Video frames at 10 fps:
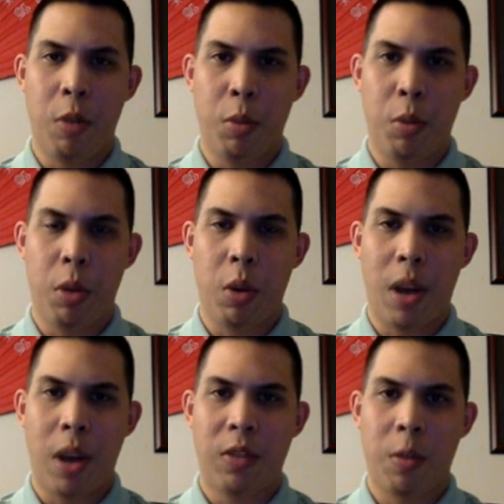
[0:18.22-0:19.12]
multiple
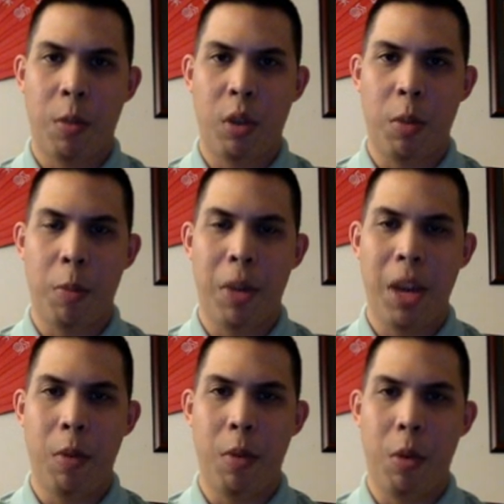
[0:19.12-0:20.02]
requests from multiple
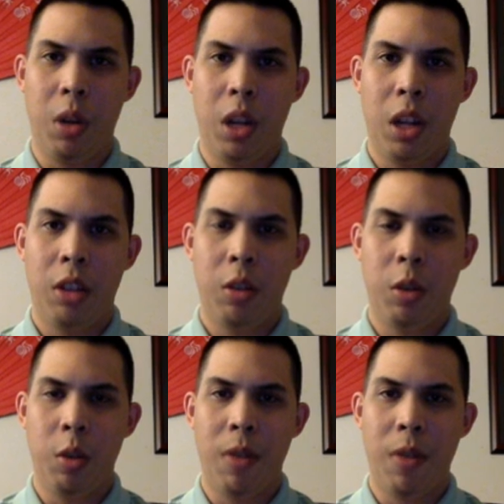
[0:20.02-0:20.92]
people
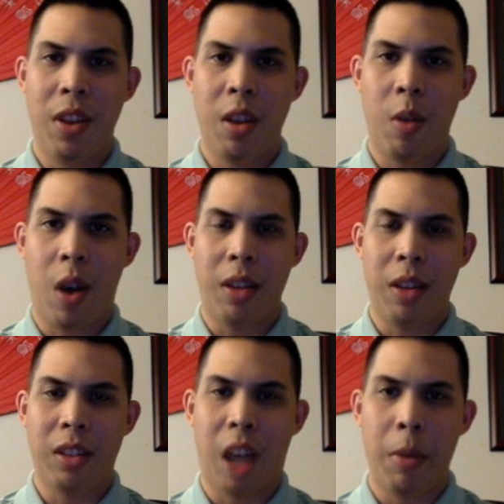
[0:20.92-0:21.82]
to do a video
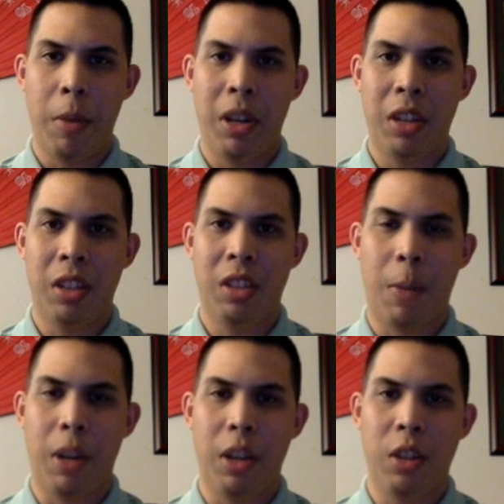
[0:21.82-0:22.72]
on this topic because
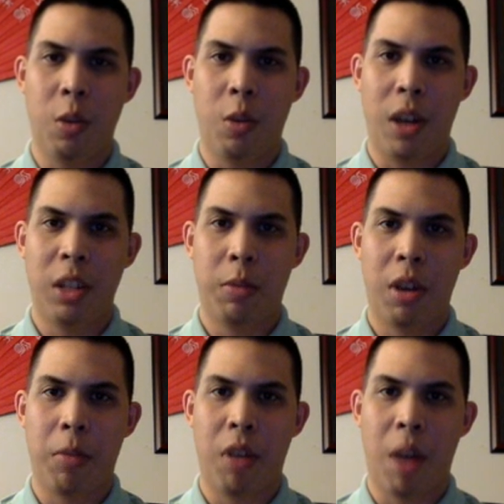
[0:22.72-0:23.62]
this topic is so
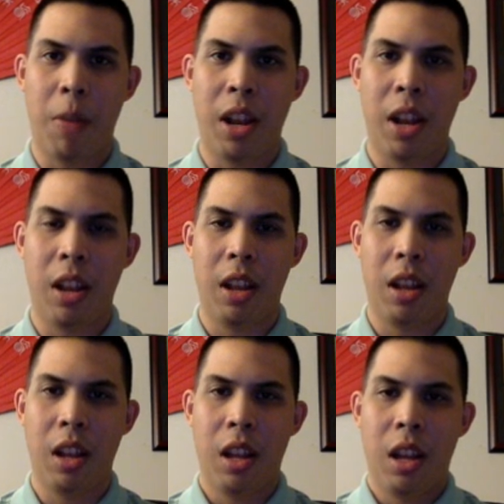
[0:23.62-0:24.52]
widespread and prominent.
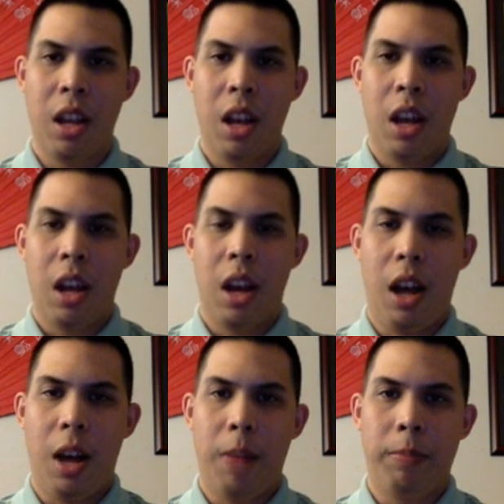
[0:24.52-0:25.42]

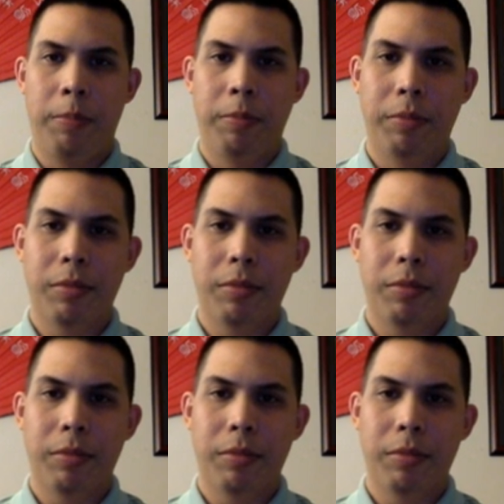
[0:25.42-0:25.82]
For